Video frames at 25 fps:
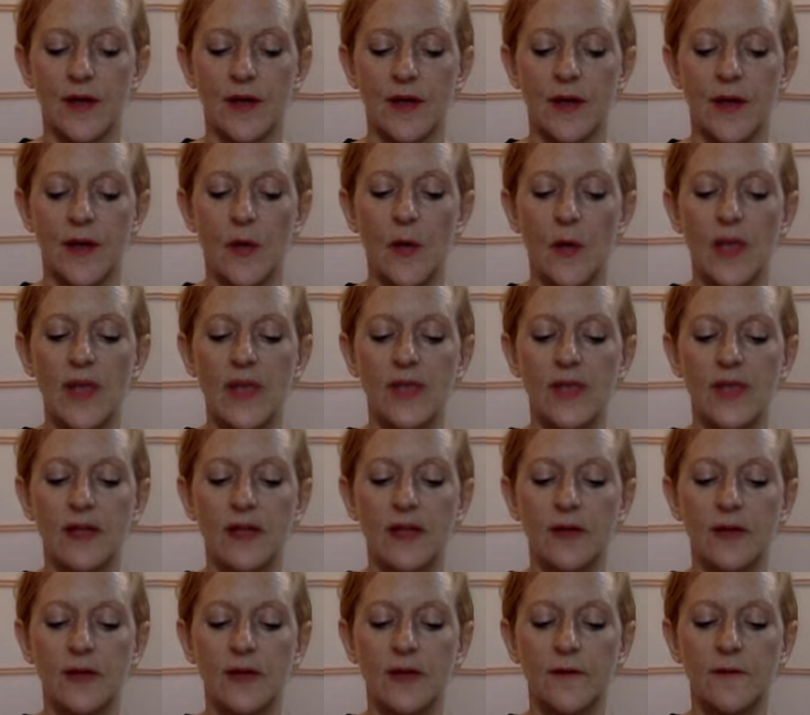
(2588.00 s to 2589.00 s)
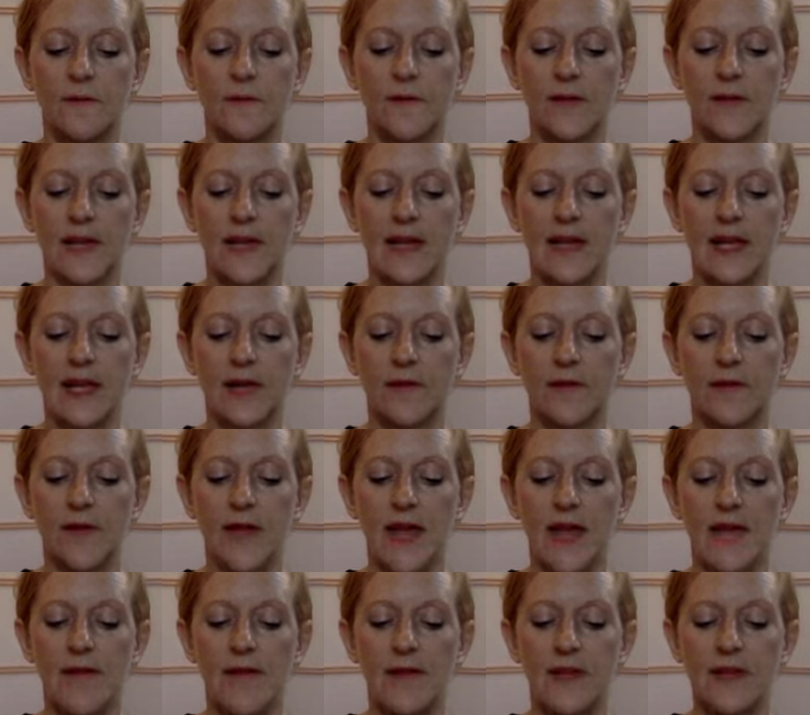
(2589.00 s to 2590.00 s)
Awaken the feeling of
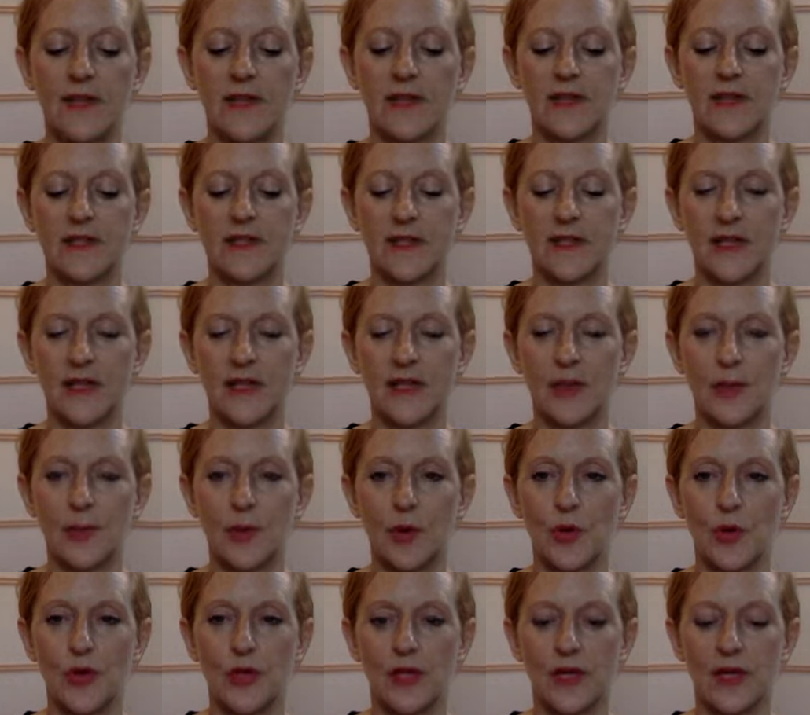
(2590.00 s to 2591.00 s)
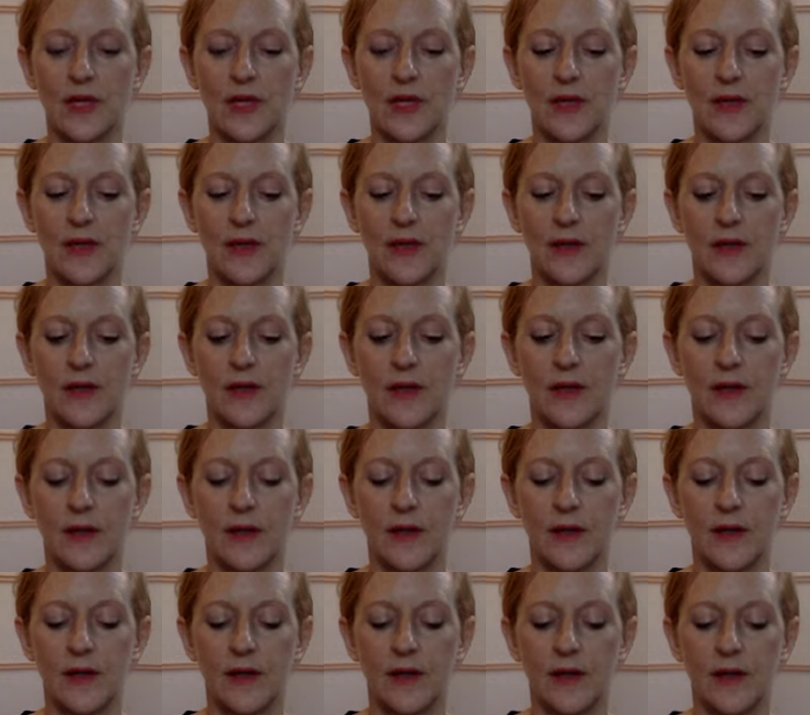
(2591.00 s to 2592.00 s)
heaviness in the body,
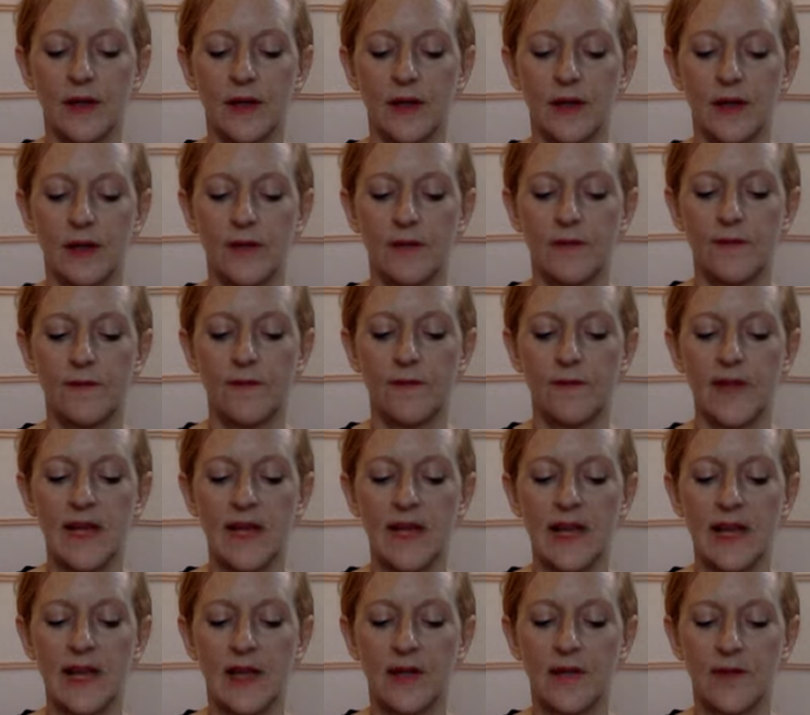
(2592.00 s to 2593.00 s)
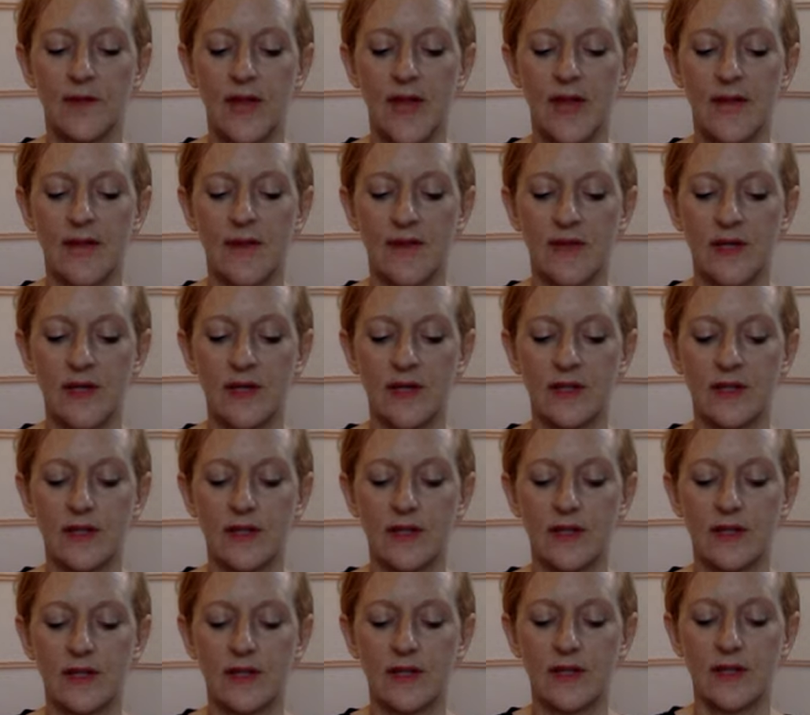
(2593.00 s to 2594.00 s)
the feeling of
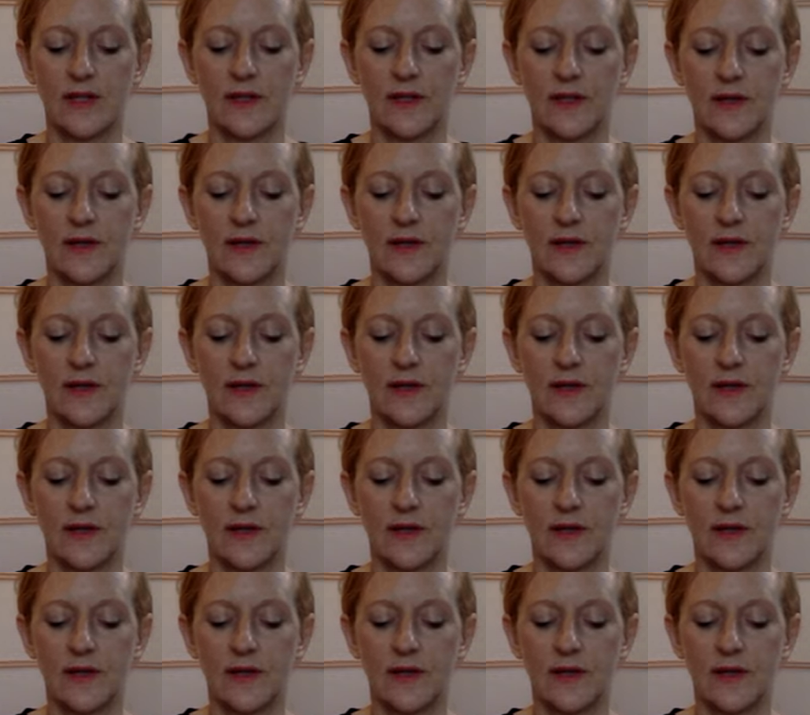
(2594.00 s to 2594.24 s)
heaviness.